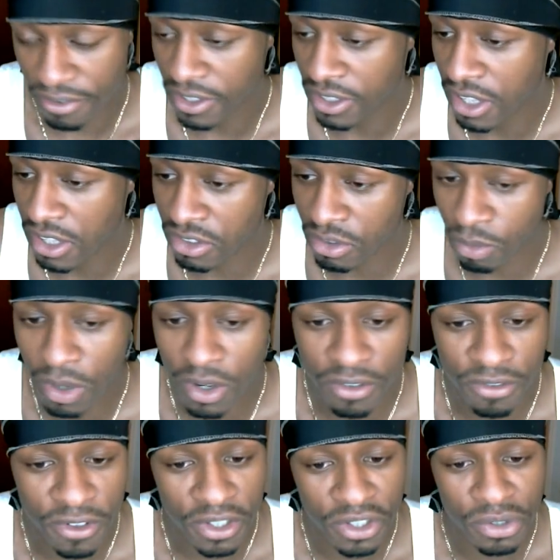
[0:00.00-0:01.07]
If it doesn't work
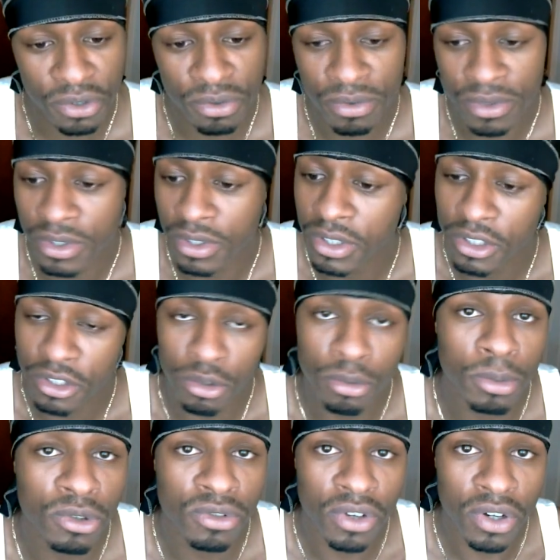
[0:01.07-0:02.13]
for you, you
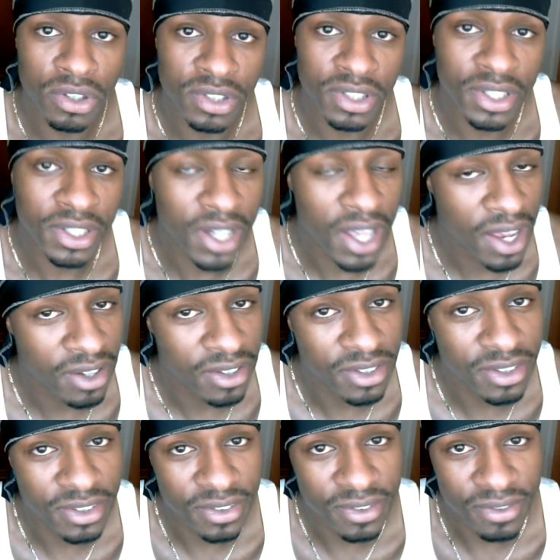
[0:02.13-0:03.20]
move on to the next.
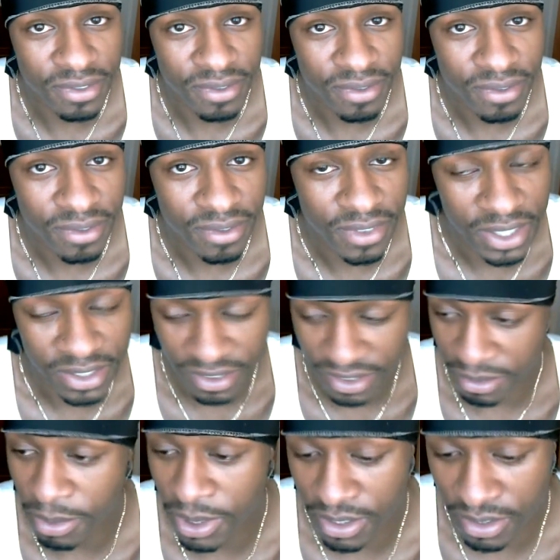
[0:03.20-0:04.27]
That's
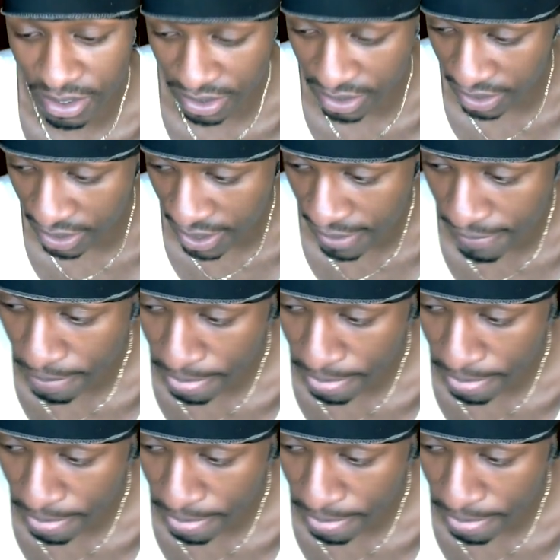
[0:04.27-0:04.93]
just basically it.